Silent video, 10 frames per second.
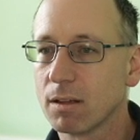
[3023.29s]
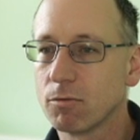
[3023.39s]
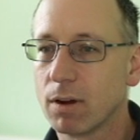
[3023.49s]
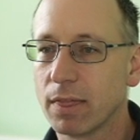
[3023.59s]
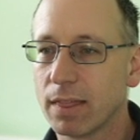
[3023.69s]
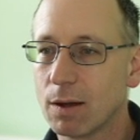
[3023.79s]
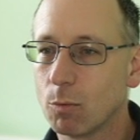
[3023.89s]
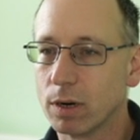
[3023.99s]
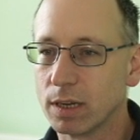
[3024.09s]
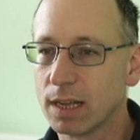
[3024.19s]
run that
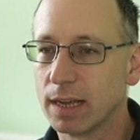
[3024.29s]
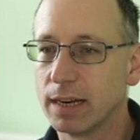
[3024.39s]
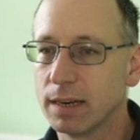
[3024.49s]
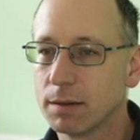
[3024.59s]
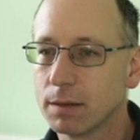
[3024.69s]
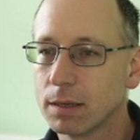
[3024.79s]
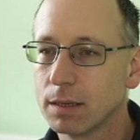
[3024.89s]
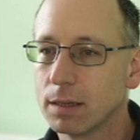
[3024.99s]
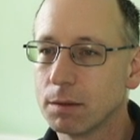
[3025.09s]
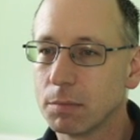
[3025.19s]
one again,
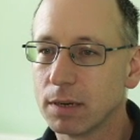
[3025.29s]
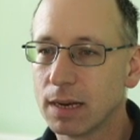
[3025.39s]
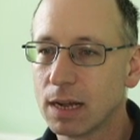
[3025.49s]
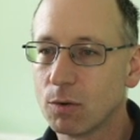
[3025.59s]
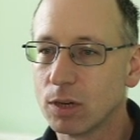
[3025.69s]
but now